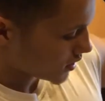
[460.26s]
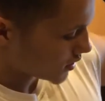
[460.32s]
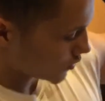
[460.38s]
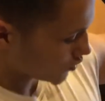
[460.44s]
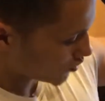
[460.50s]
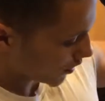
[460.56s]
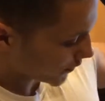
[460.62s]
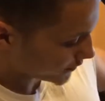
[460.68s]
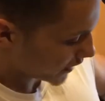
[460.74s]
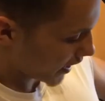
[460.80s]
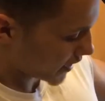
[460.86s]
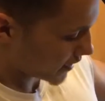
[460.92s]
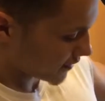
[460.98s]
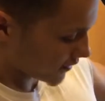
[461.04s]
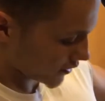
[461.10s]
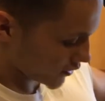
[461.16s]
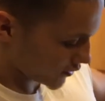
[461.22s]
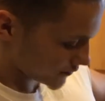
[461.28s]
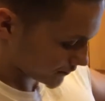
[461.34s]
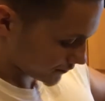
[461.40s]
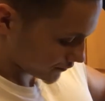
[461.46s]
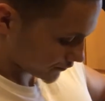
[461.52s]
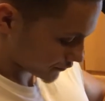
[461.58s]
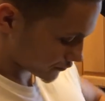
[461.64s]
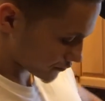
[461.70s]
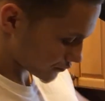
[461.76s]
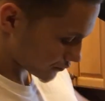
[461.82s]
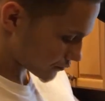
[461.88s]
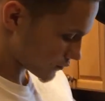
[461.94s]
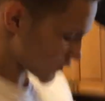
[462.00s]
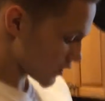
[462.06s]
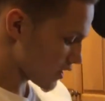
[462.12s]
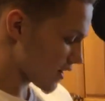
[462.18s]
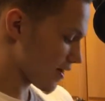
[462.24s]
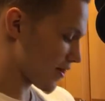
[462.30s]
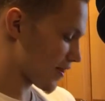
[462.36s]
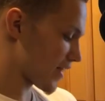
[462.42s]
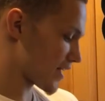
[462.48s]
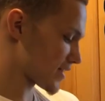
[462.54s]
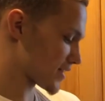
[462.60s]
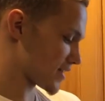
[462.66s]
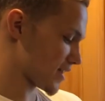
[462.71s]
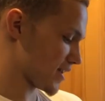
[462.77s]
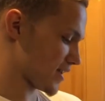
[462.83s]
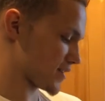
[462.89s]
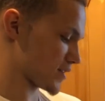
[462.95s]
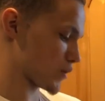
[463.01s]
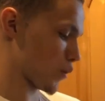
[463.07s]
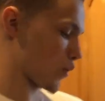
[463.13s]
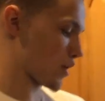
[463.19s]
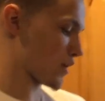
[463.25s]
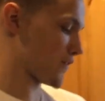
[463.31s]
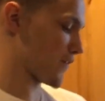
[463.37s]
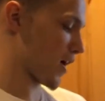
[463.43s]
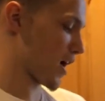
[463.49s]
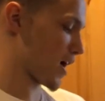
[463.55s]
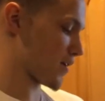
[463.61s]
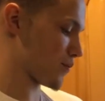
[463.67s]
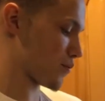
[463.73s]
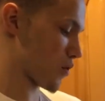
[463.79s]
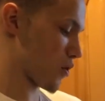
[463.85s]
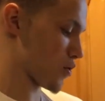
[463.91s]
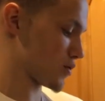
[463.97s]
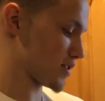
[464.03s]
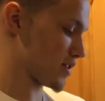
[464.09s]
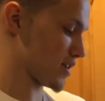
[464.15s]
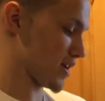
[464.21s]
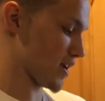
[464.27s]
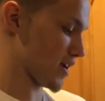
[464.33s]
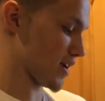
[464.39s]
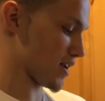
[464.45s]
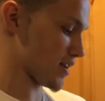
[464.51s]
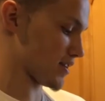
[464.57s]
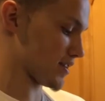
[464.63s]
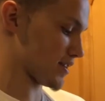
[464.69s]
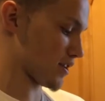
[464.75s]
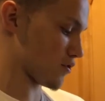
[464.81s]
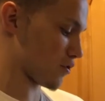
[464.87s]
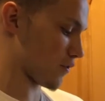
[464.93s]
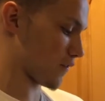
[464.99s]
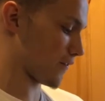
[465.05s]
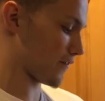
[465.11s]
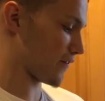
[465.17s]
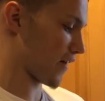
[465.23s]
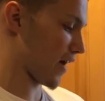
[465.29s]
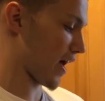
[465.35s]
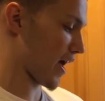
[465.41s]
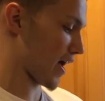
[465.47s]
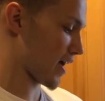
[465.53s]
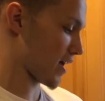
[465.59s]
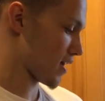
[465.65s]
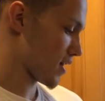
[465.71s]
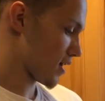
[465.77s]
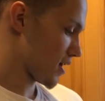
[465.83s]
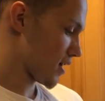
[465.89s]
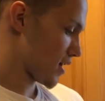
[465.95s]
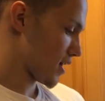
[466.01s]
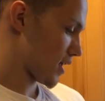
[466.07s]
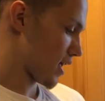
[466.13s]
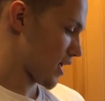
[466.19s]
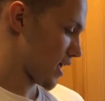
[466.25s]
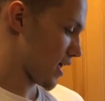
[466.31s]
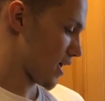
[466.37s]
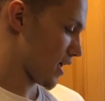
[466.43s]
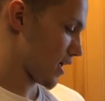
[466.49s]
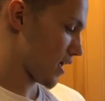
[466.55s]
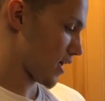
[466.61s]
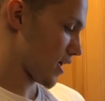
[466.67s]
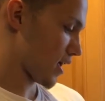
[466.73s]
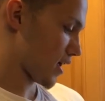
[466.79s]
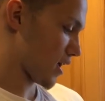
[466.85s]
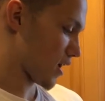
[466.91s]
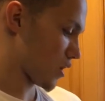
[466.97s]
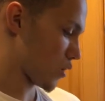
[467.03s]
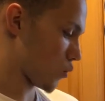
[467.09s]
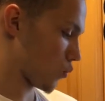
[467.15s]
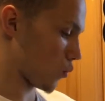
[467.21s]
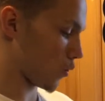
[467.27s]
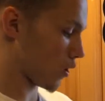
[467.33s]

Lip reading: So we'll drop that in there. This is 25 protein, 0 fat, and